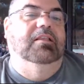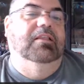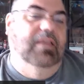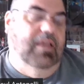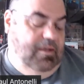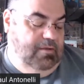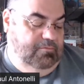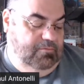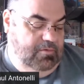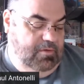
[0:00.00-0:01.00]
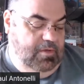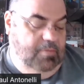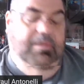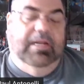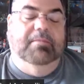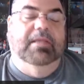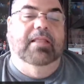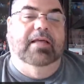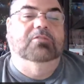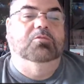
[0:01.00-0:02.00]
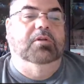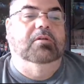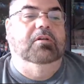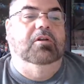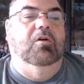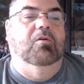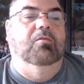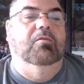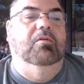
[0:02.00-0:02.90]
Yeah. But I mean, that's what, you know,